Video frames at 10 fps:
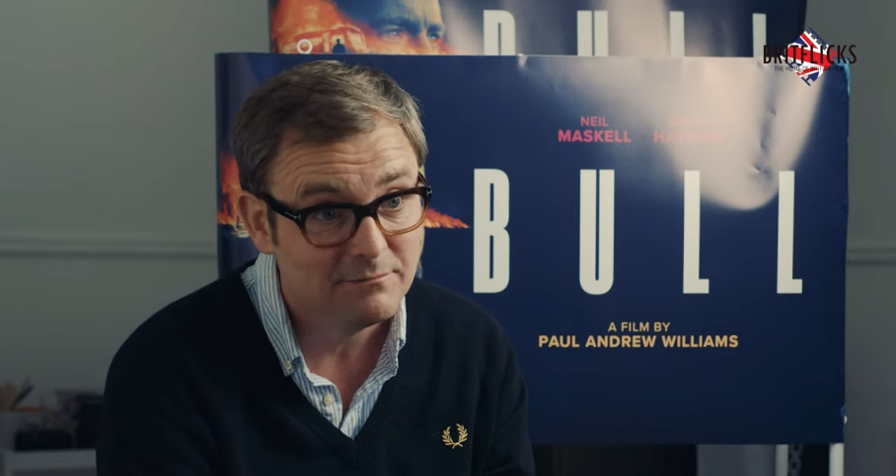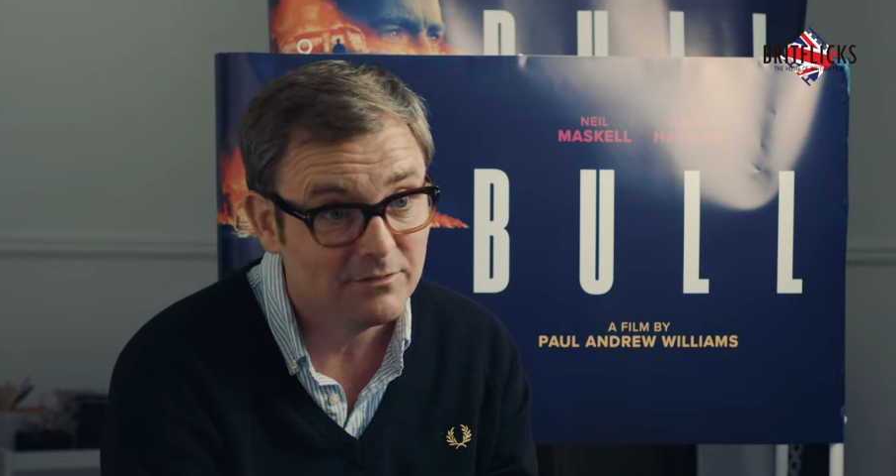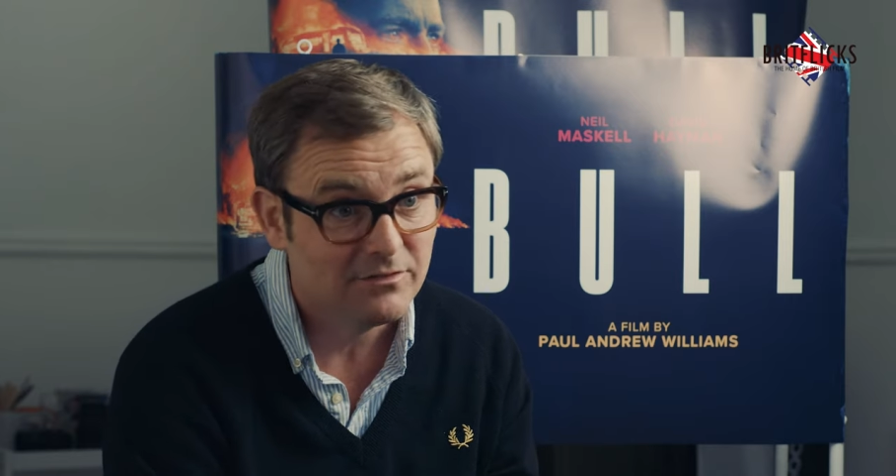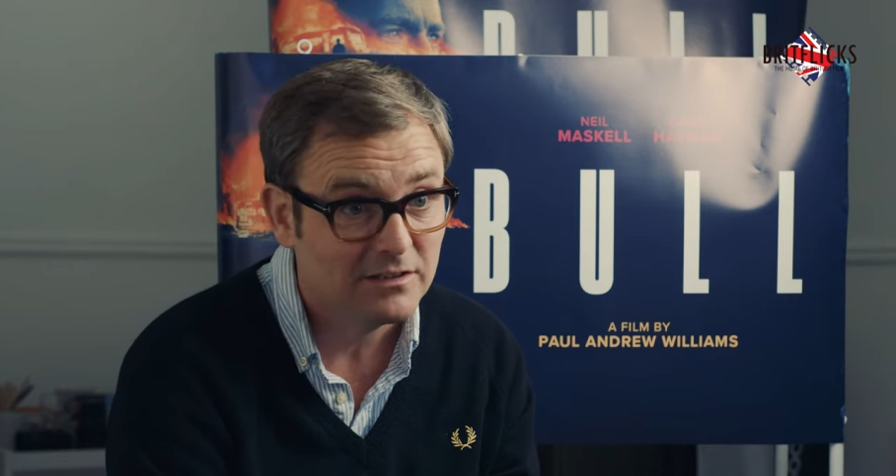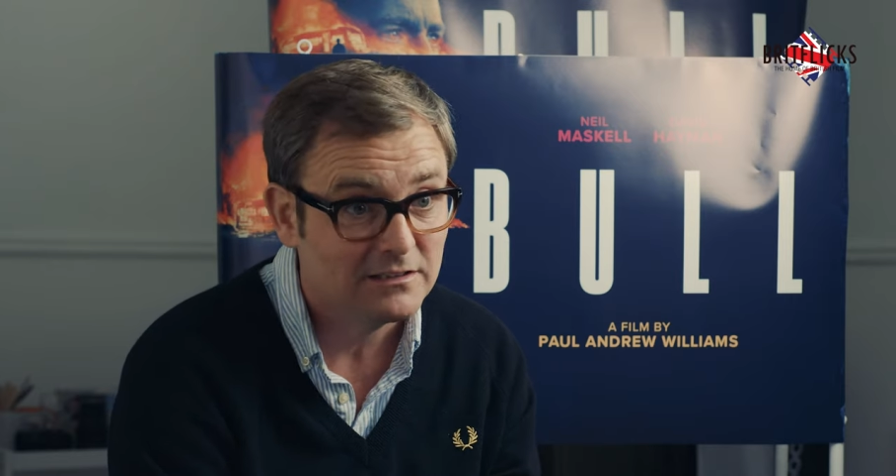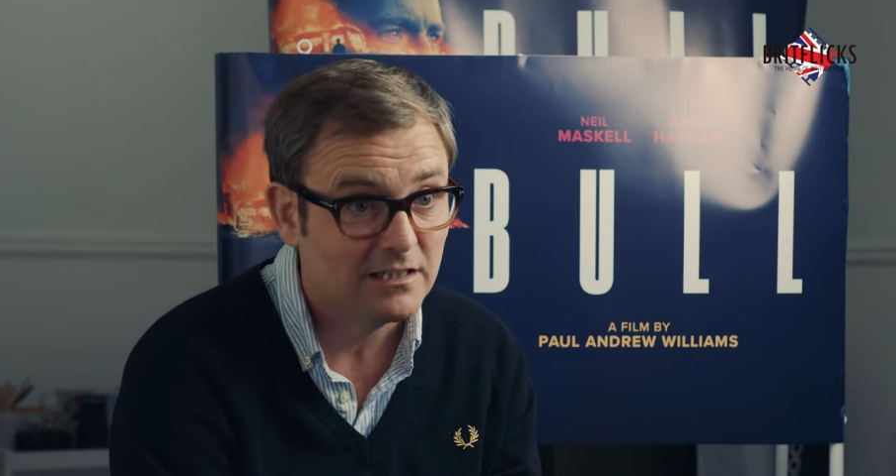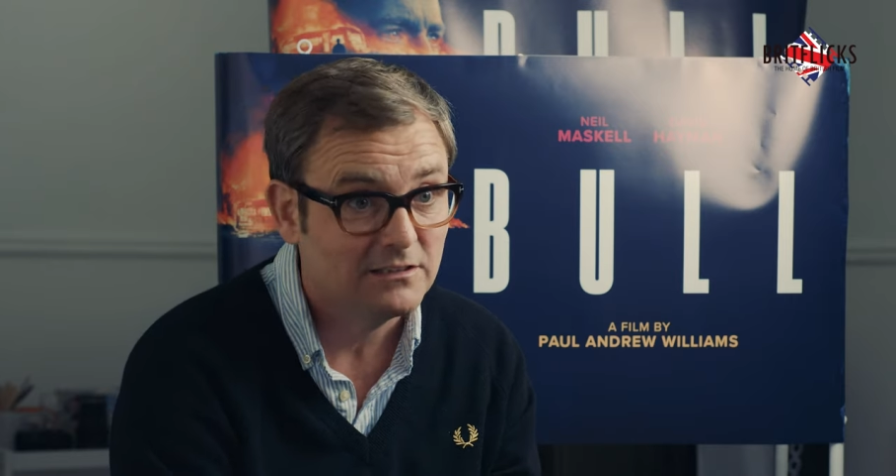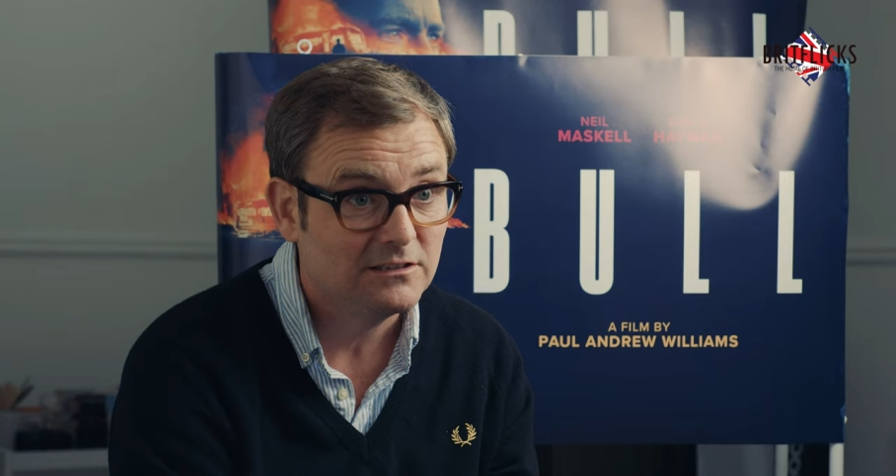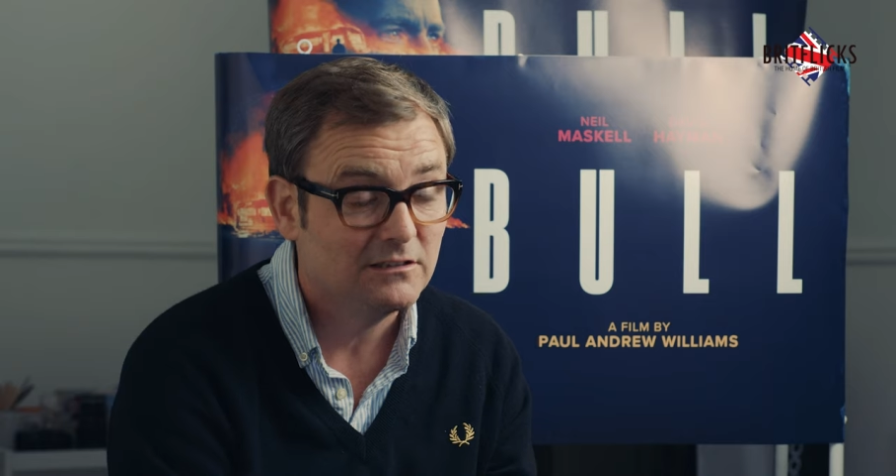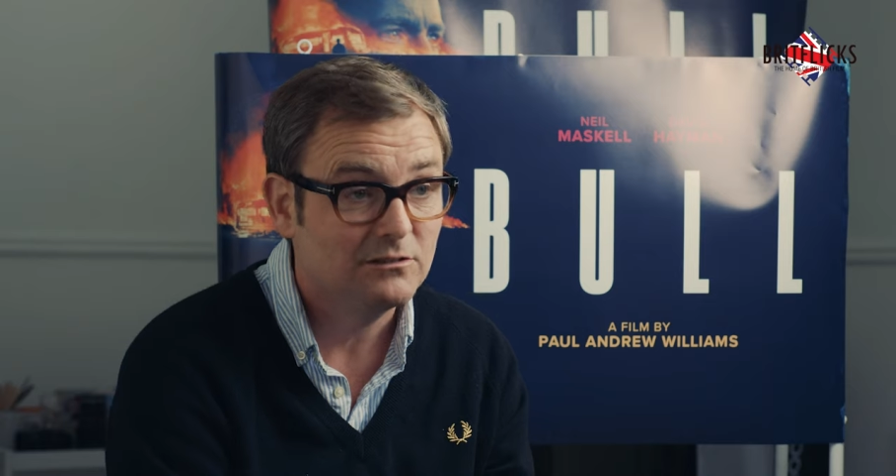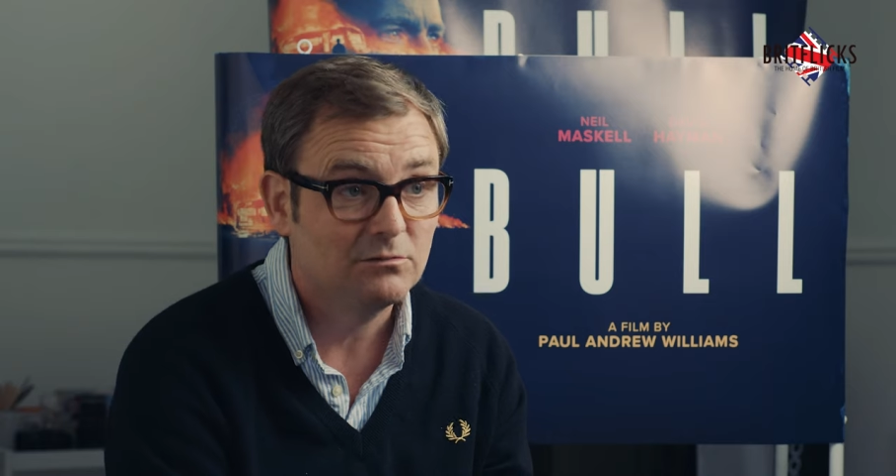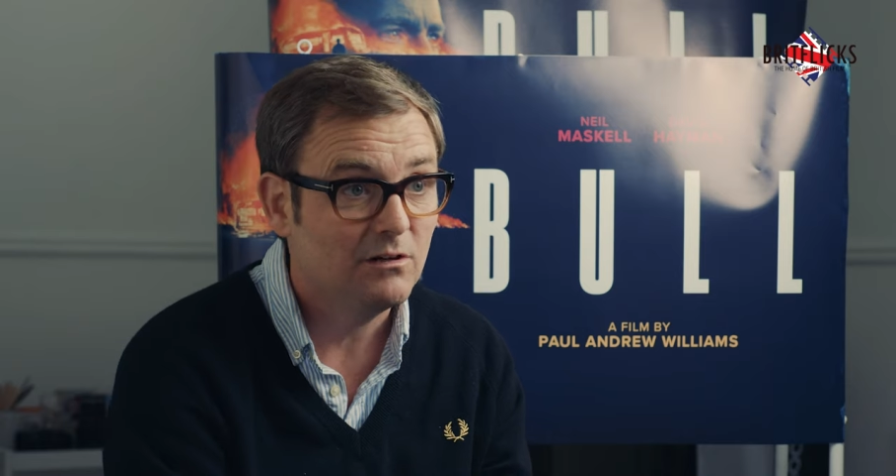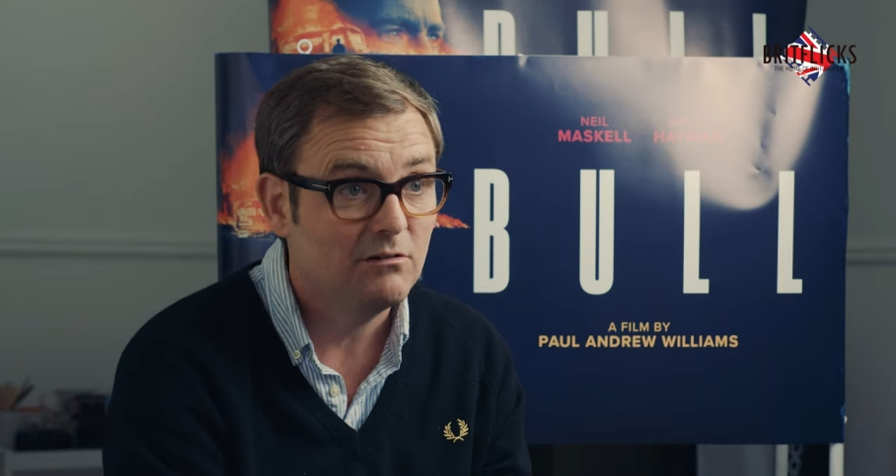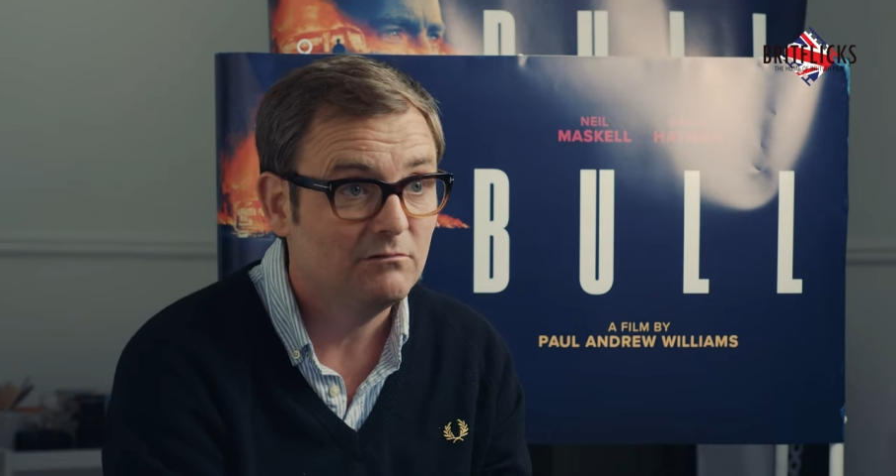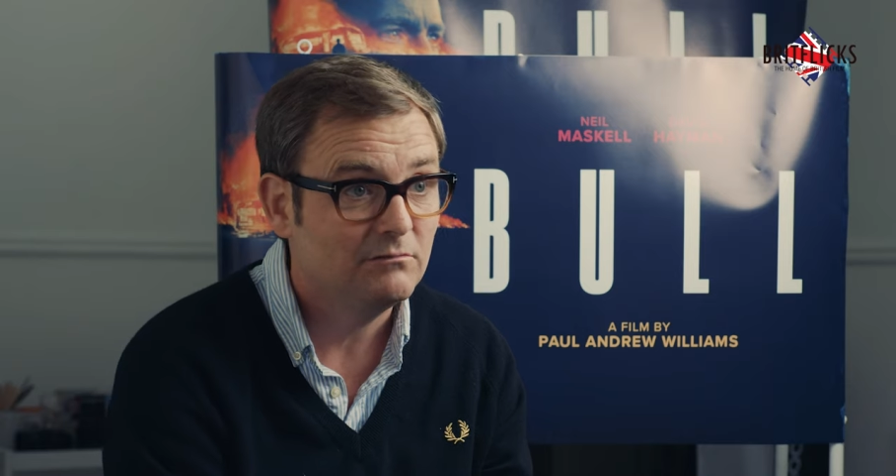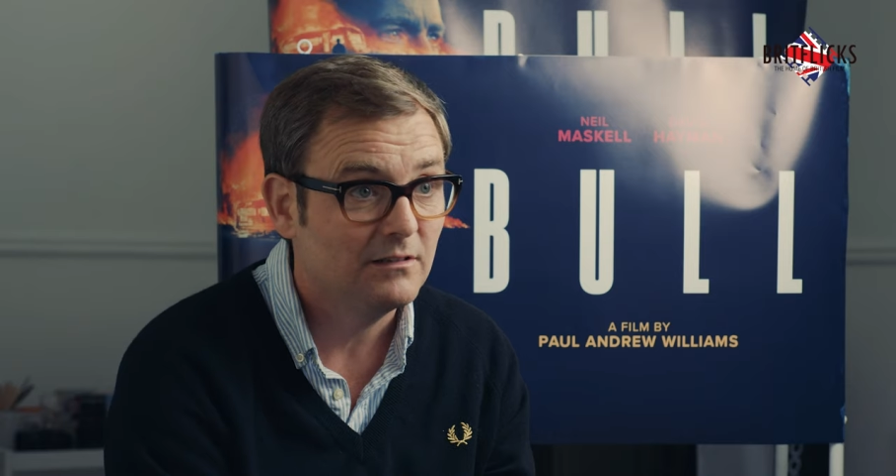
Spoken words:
improvisation as well.